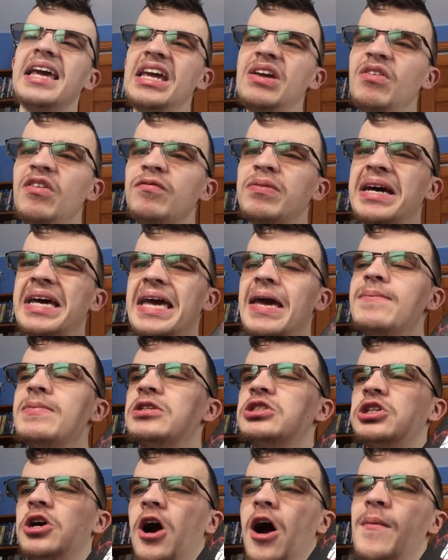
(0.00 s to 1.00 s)
Even by
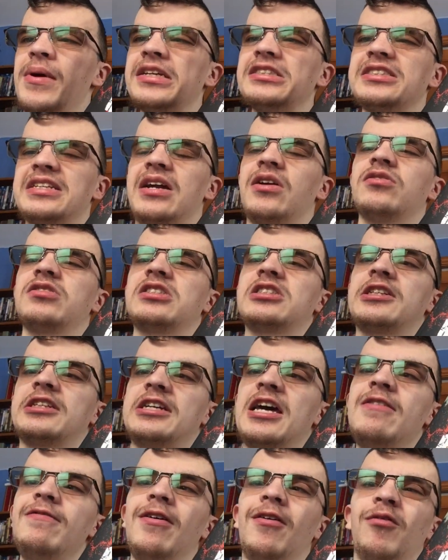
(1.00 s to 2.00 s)
Image Comics standards, this is
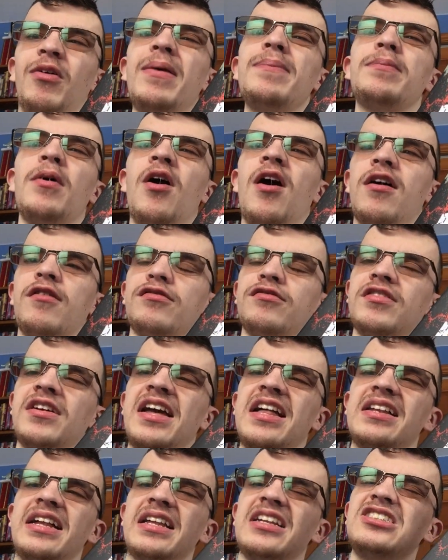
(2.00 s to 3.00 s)
kind of a ripoff.
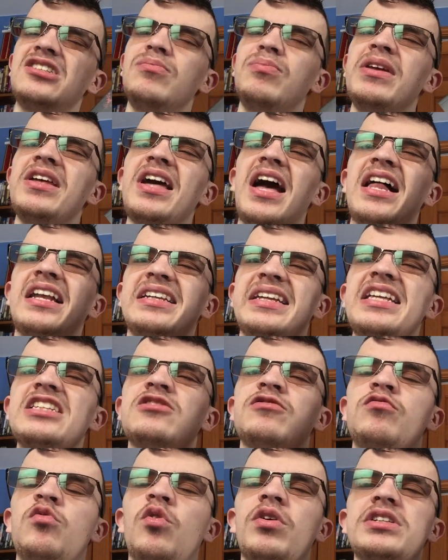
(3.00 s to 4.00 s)
This would be at
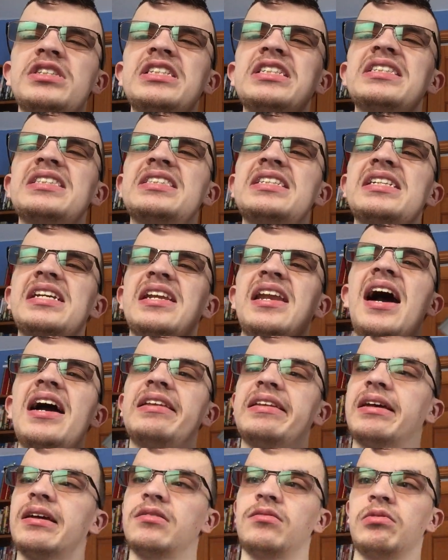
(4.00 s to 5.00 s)
least
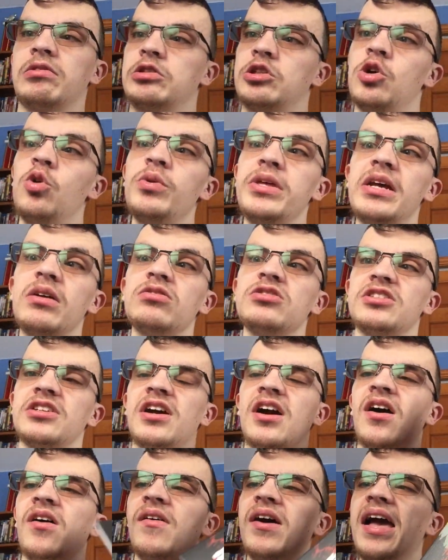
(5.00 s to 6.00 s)
$14.99, like 2 years
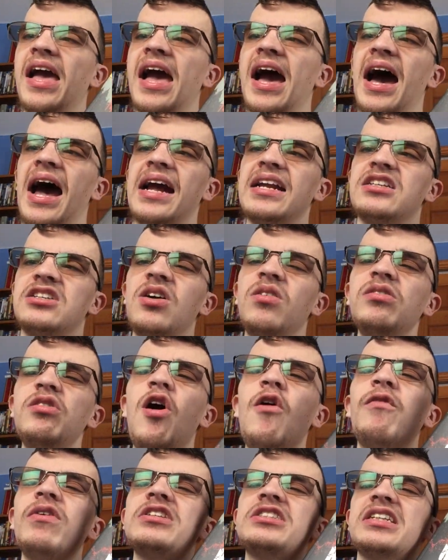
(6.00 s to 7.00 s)
ago. I don't
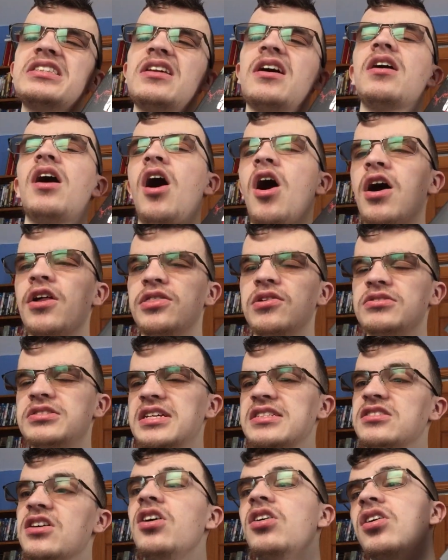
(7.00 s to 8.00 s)
know if it's like the author
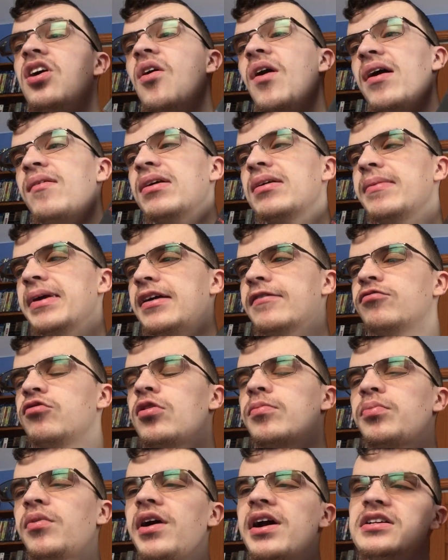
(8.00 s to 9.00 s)
says, oh no, I want to make it
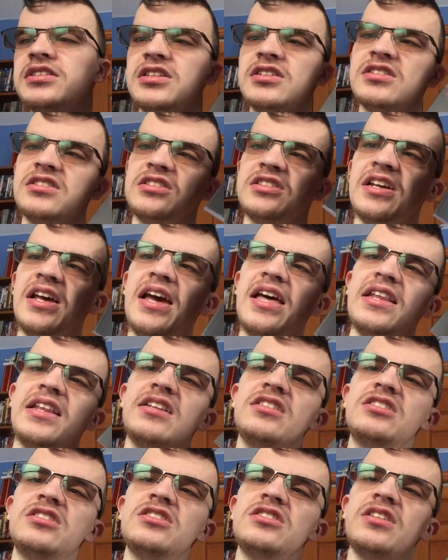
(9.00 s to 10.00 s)
full price because
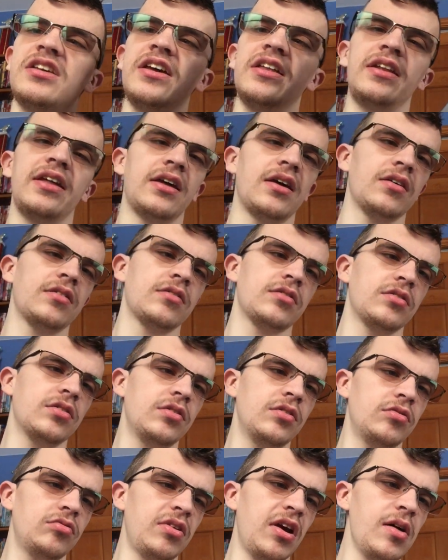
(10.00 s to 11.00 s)
this is a
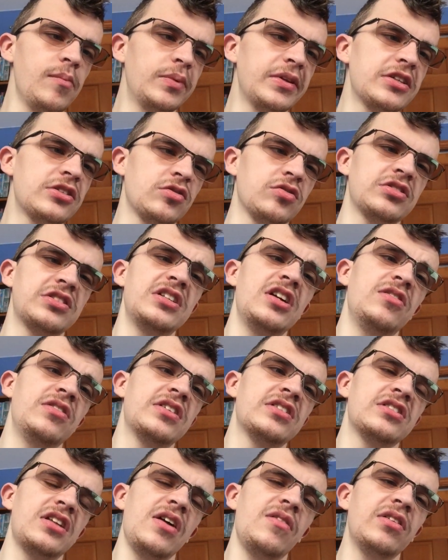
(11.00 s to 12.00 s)
crowd pleaser
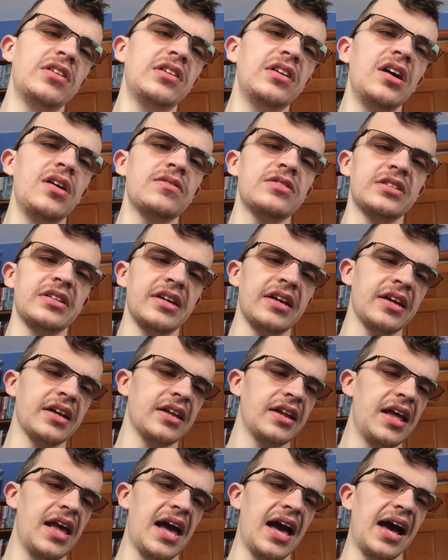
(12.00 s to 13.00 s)
series. Everyone loves
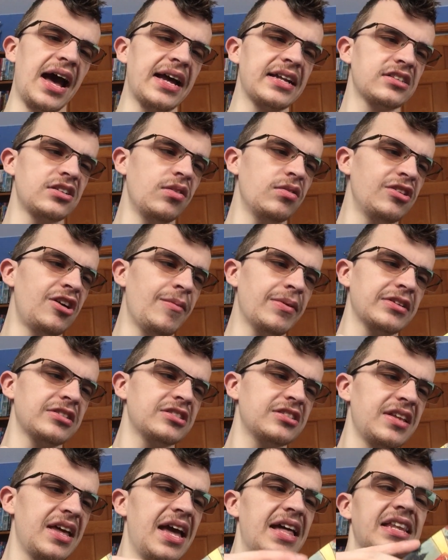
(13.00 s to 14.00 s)
it. I don't know.
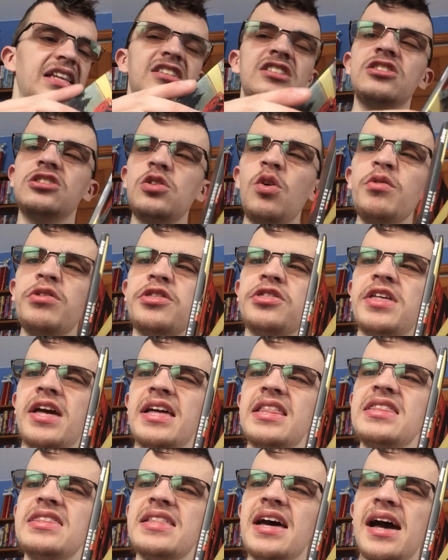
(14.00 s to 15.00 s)
This is so
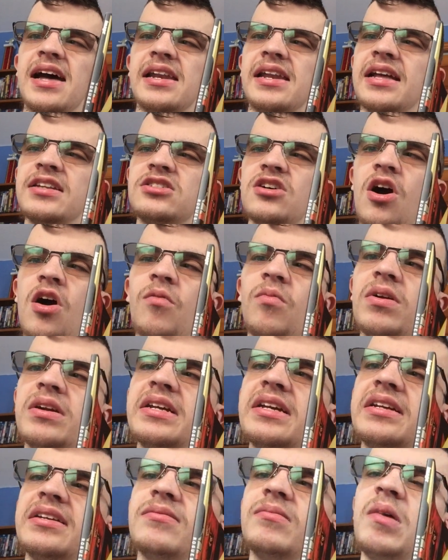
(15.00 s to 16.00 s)
thin that it's
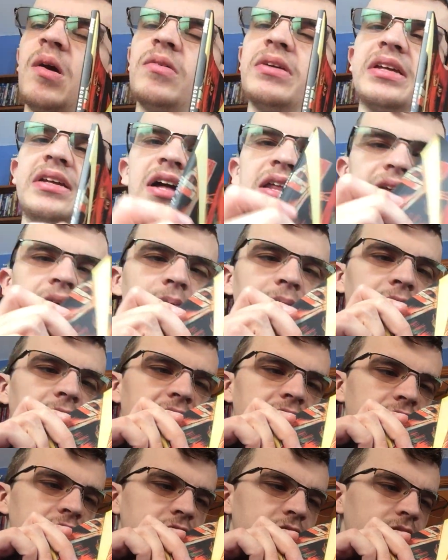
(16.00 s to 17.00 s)
already, we already got like a bit
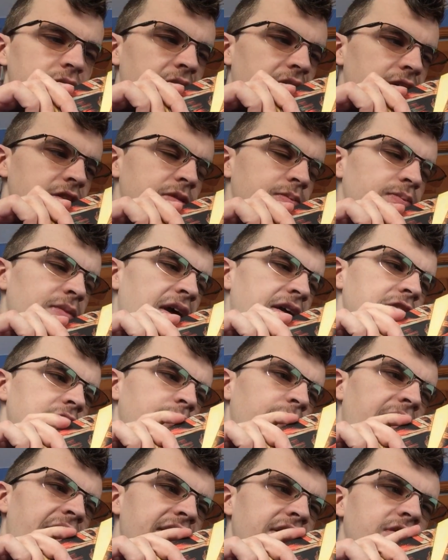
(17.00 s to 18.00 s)
of not a
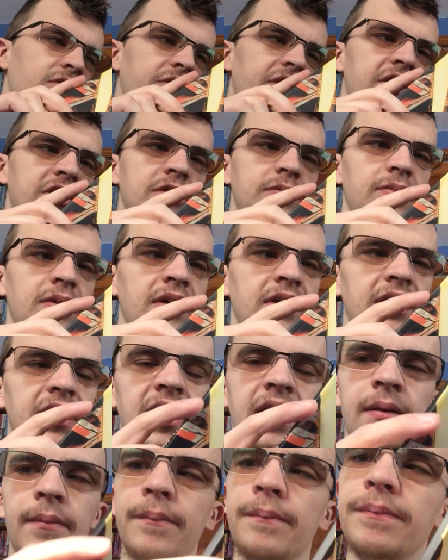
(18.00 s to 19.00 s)
spine crease, but
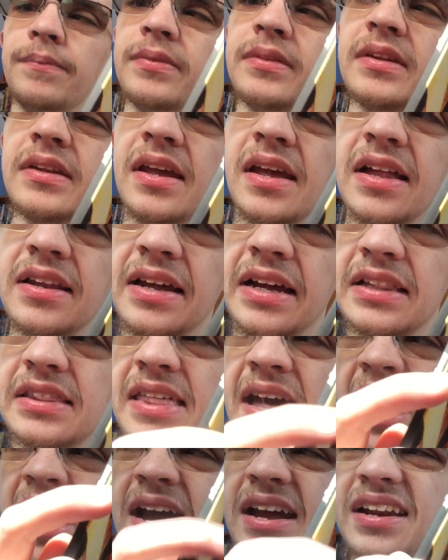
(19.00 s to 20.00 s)
like
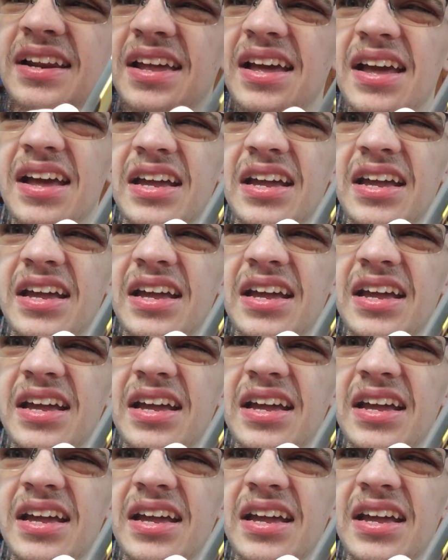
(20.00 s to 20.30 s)
that.